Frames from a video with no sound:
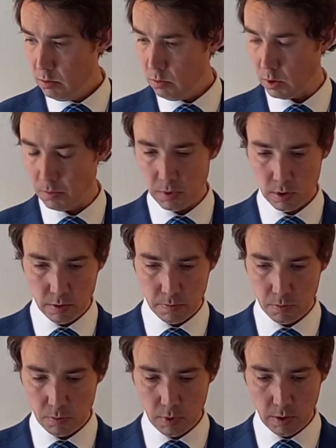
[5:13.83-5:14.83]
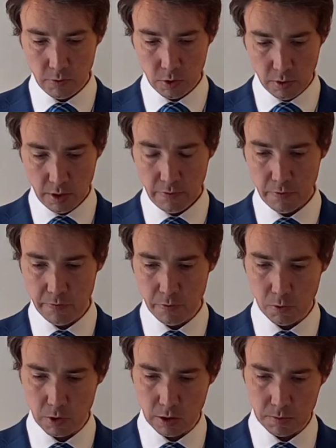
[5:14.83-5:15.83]
I've got enough for
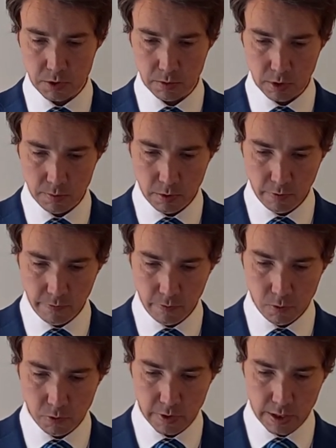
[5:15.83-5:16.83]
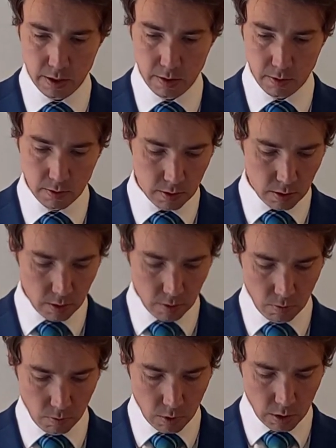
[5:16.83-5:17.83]
4 cups, so I'm going to put 4 in.
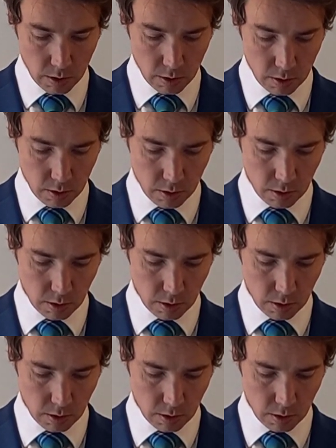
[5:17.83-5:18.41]
1,